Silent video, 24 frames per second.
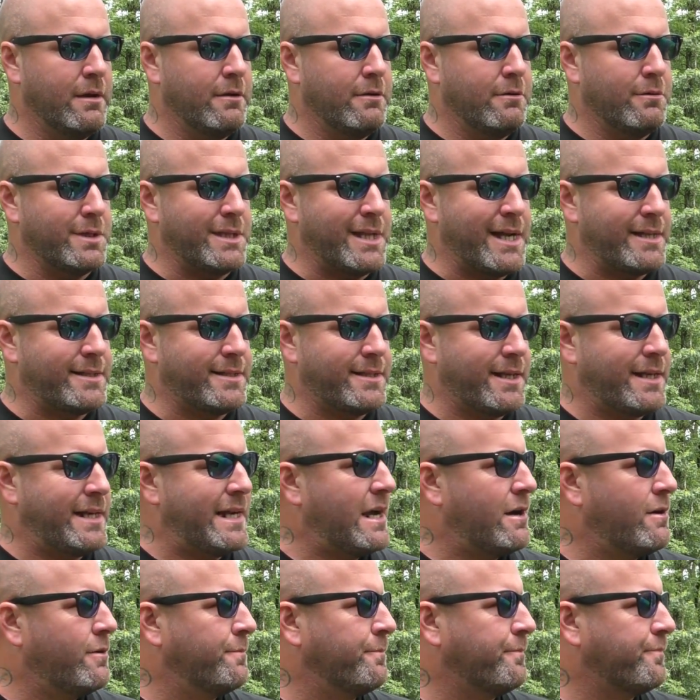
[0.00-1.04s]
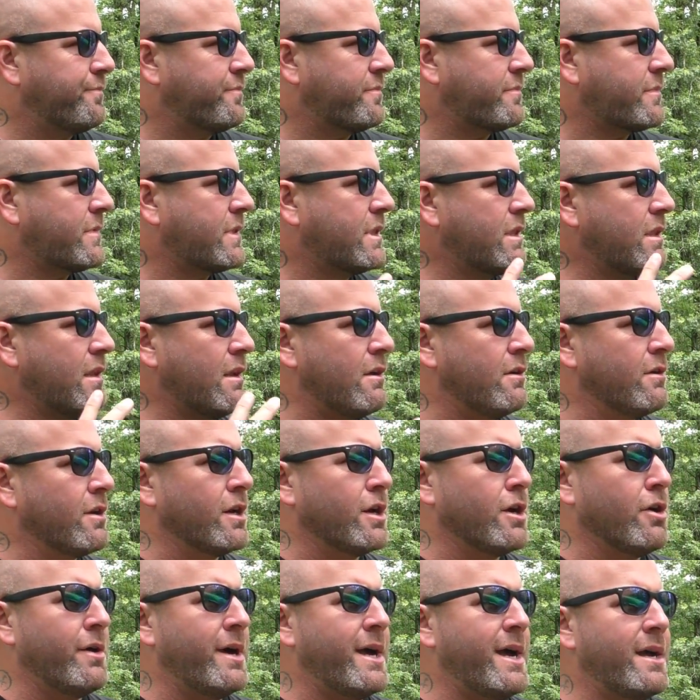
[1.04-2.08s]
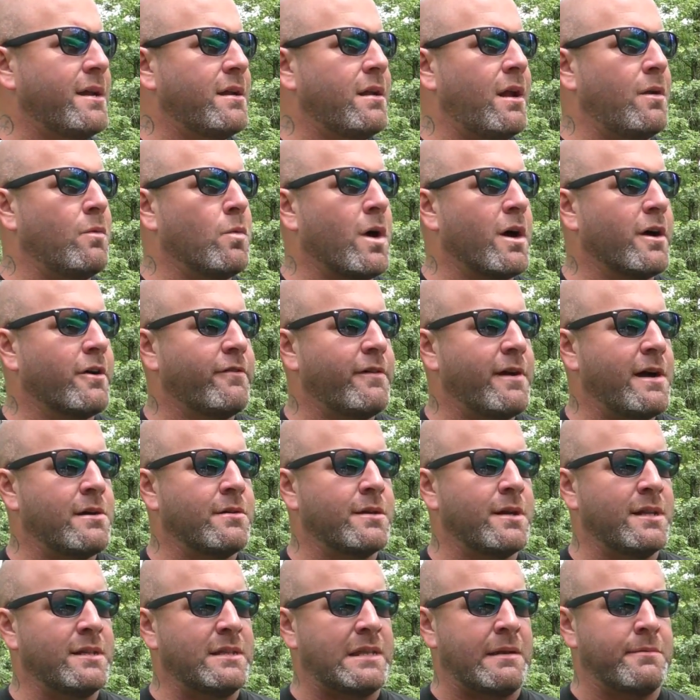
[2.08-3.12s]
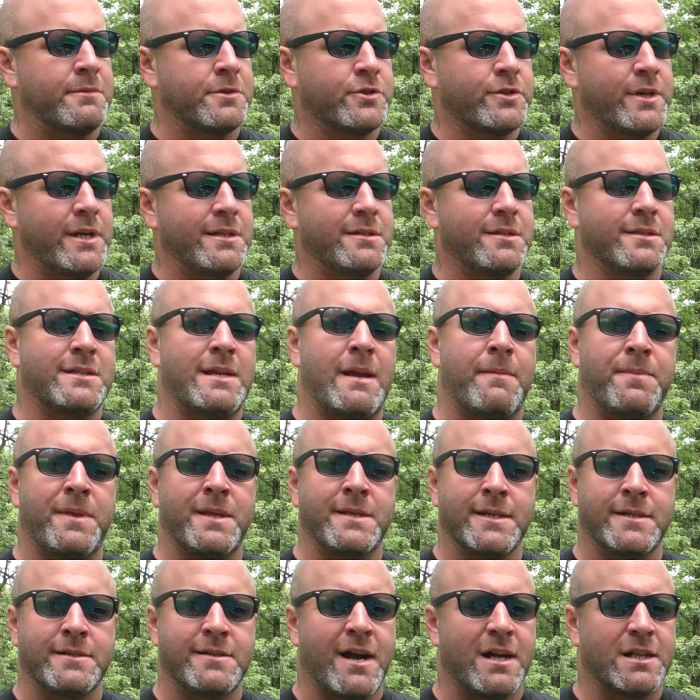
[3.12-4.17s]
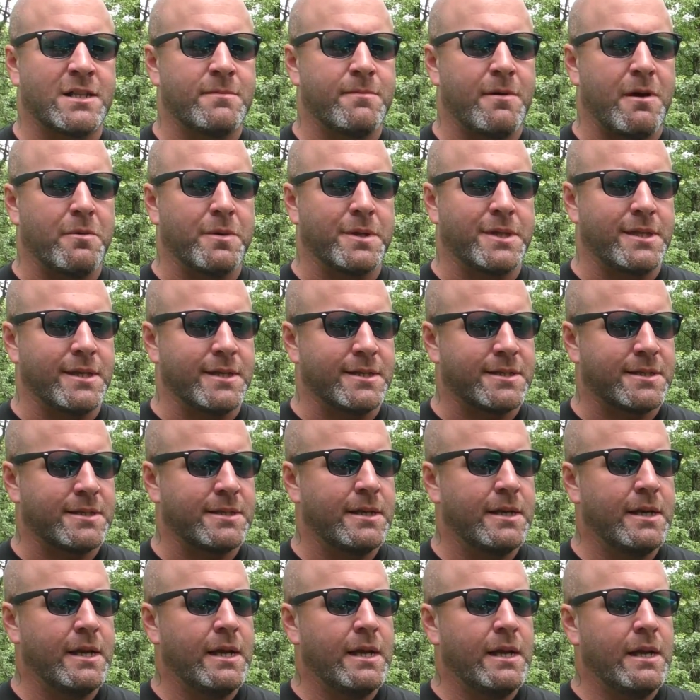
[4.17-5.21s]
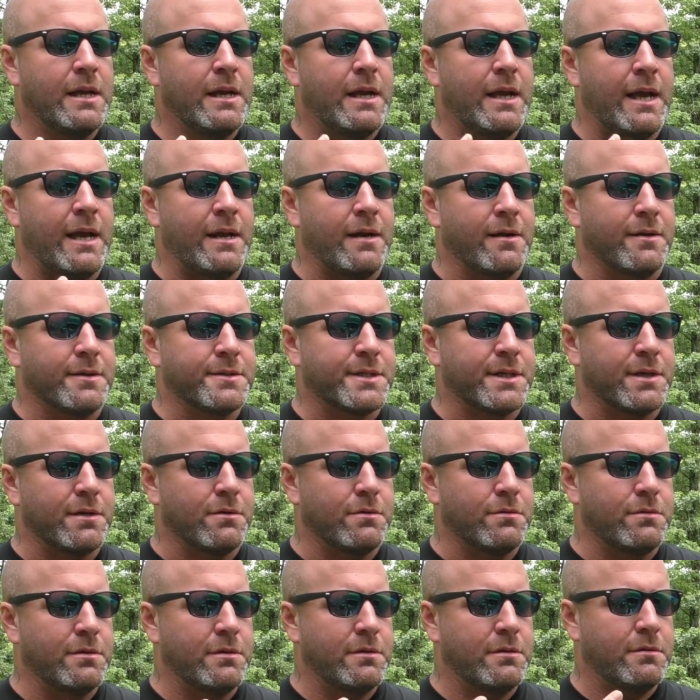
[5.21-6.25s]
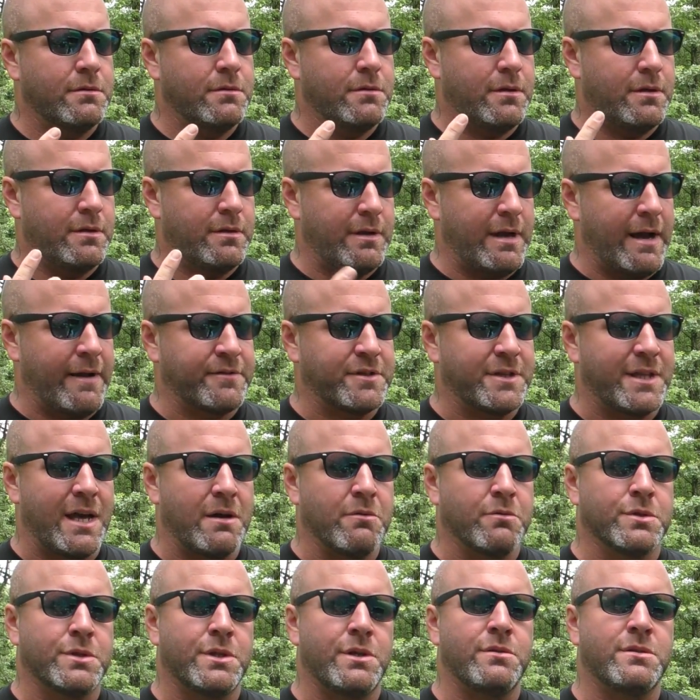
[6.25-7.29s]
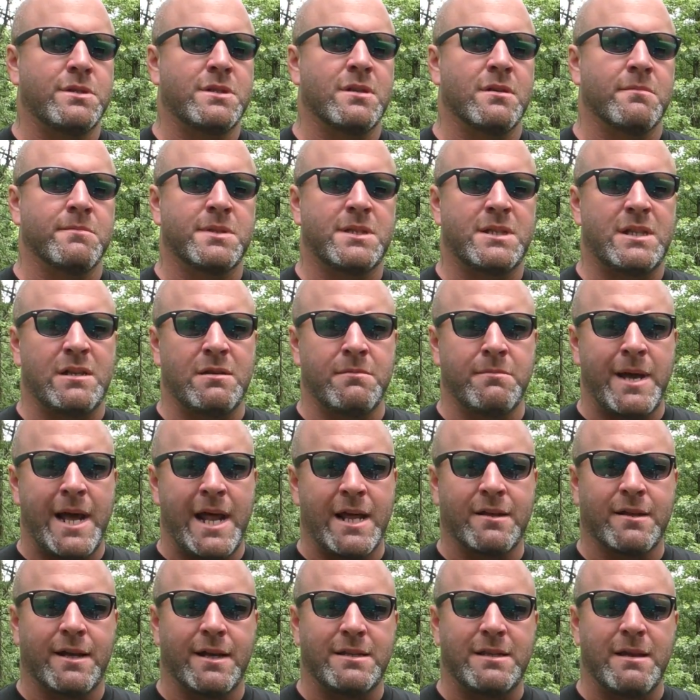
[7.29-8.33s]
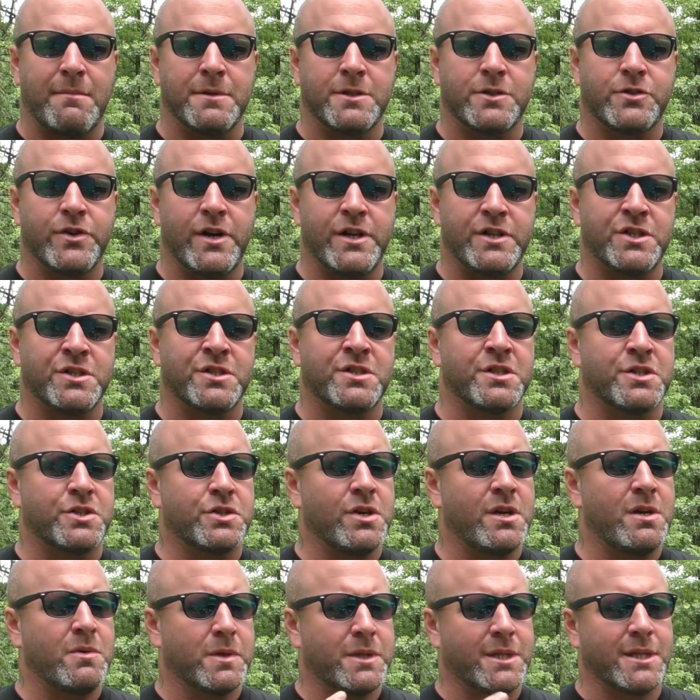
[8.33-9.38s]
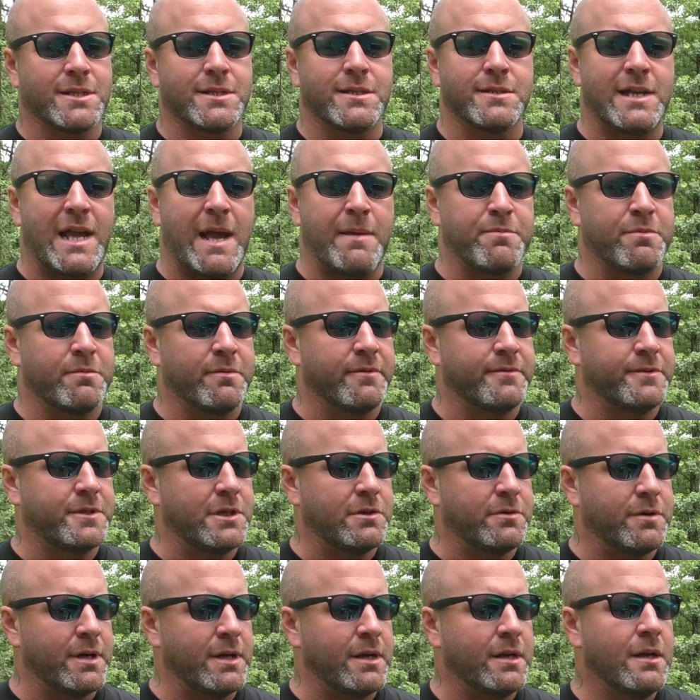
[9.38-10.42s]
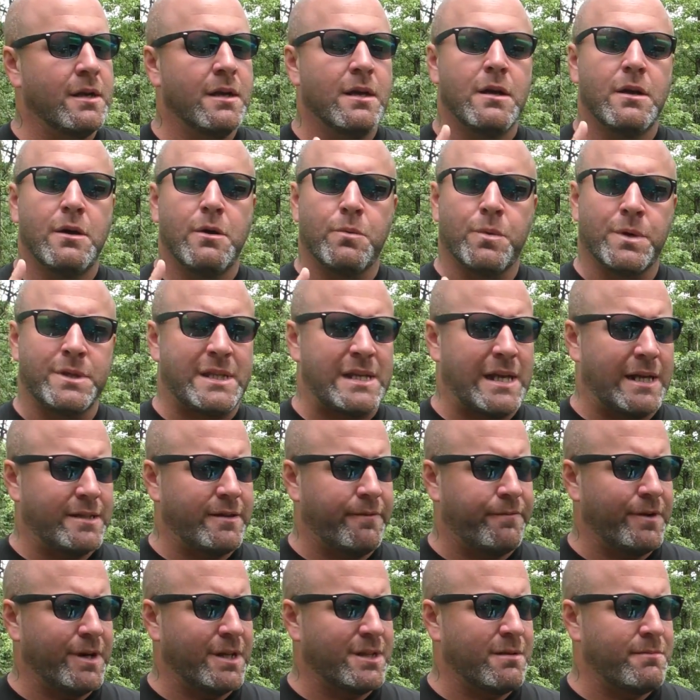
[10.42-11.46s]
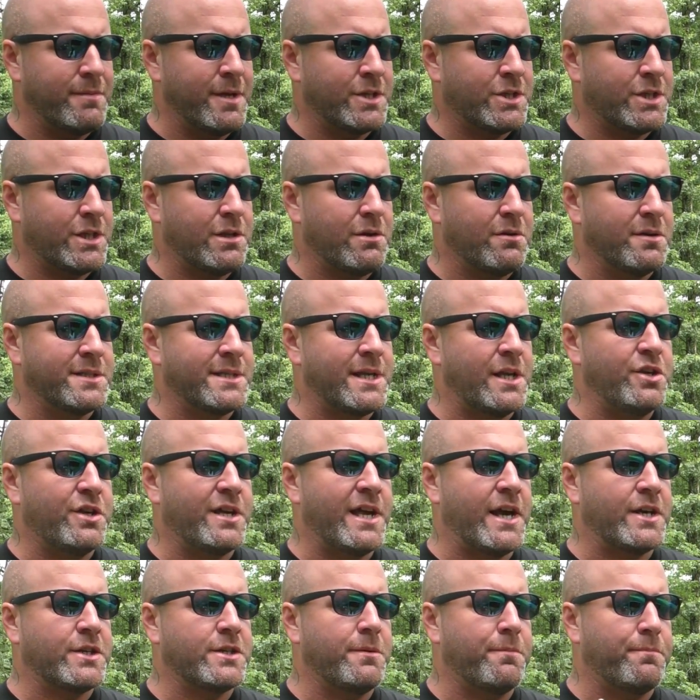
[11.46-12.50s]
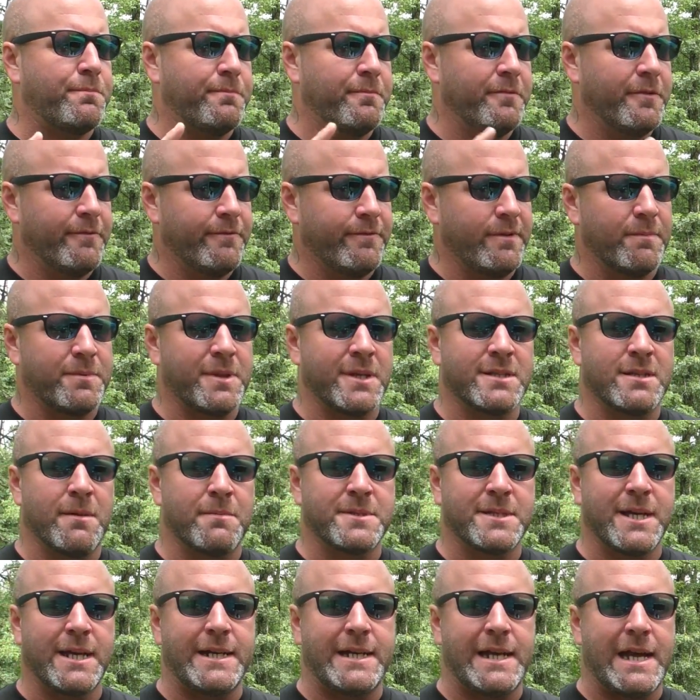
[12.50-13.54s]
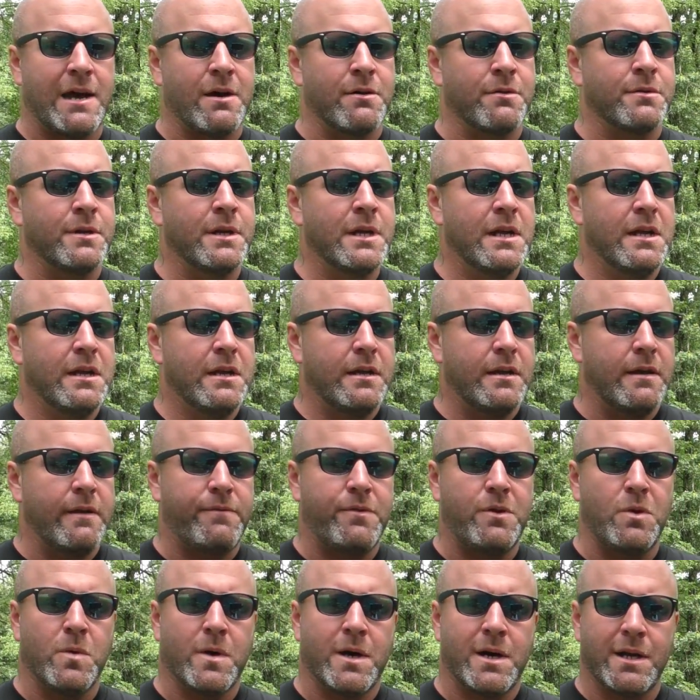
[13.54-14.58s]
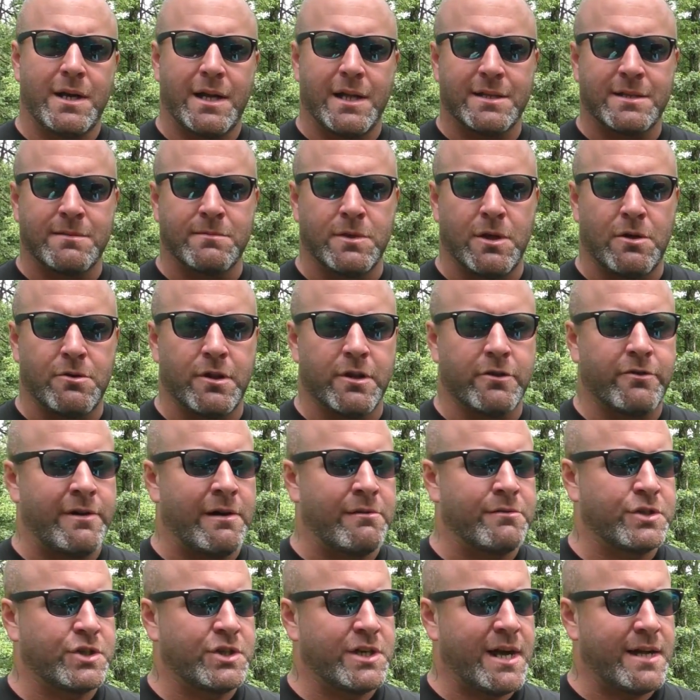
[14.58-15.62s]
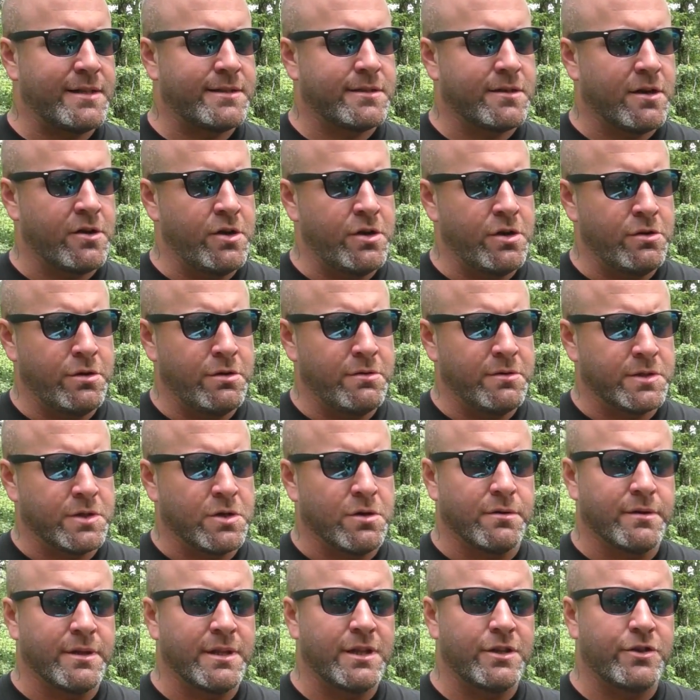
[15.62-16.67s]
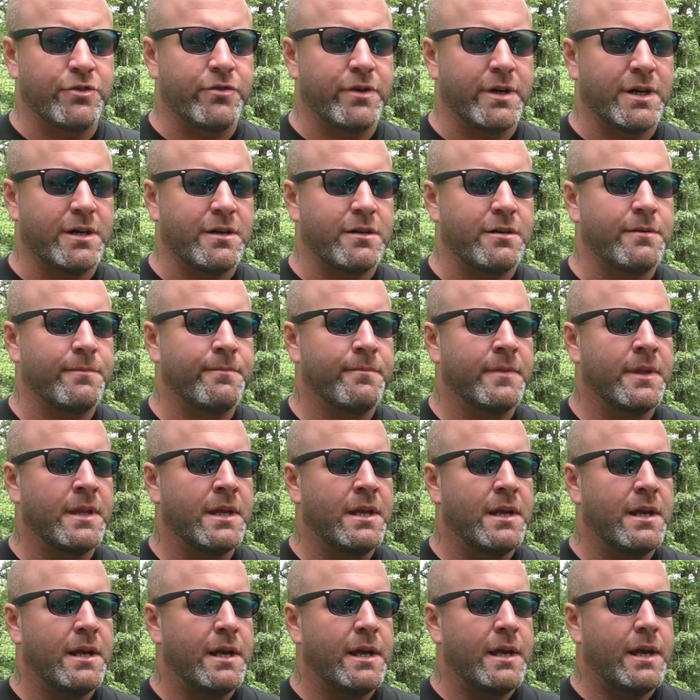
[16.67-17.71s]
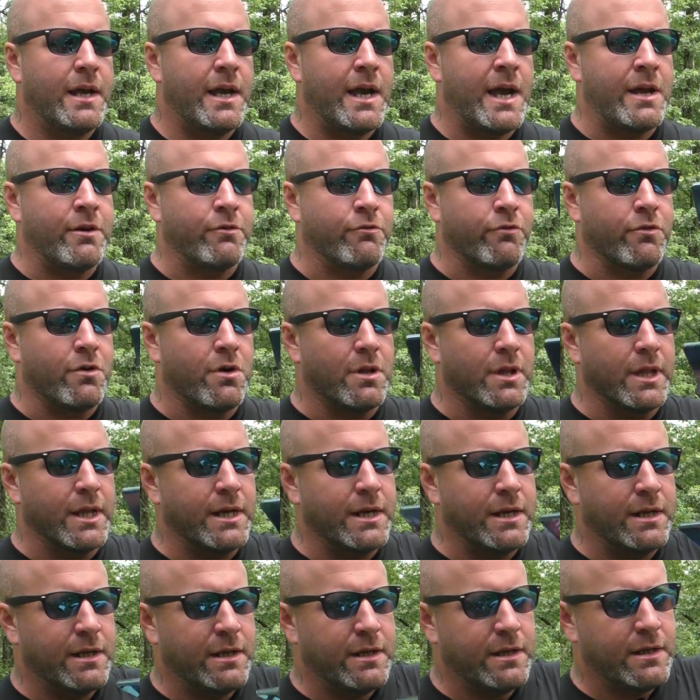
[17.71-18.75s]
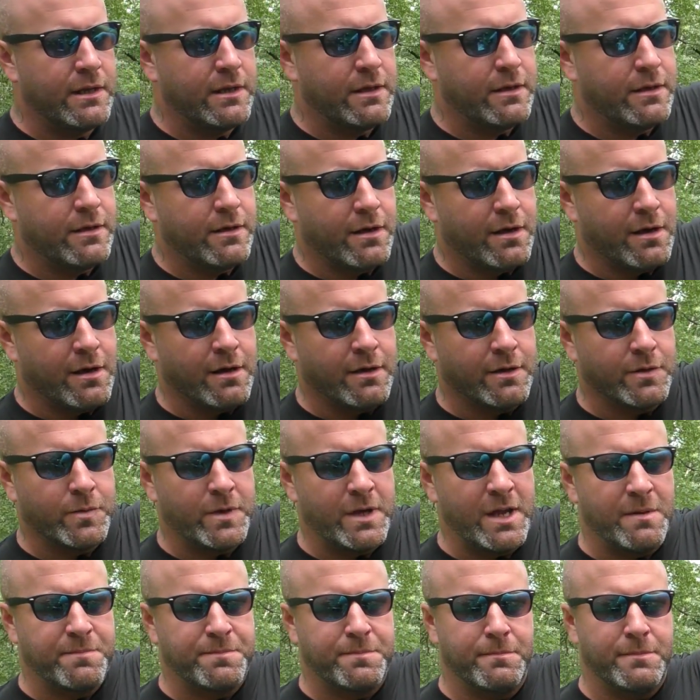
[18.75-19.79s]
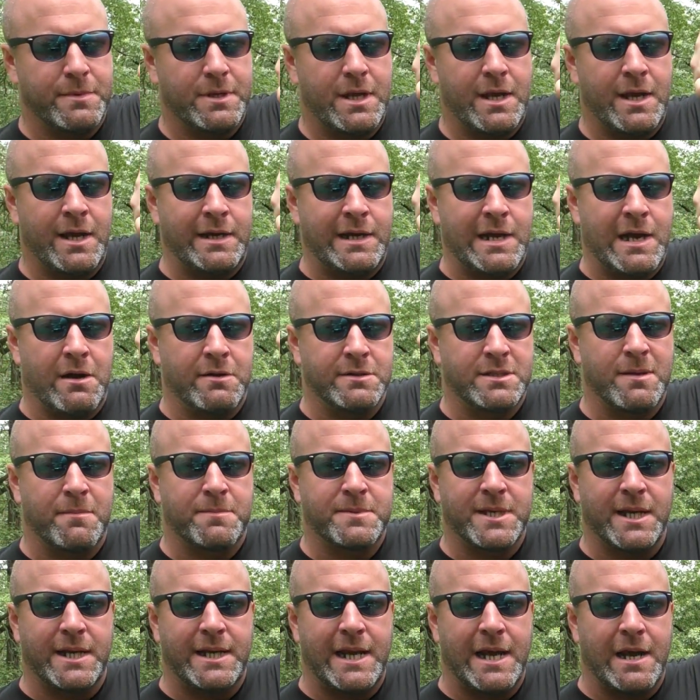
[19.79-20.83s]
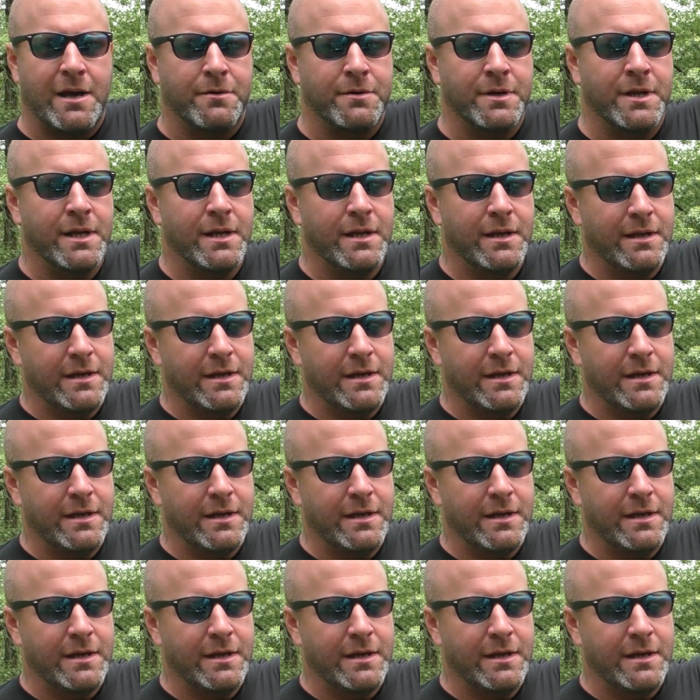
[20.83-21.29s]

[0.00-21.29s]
with that said, now I'm gonna go ahead and walk around and demonstrate the same things I talked about with this, and also after that we'll do some cinematic-like demonstrations to show you what this is capable of doing. One thing I did forget to mention though is that you can actually flip this upside down. If you want to get some low to the ground shots, all you do is hold in the trigger and roll it all the way up, and now it's upside down.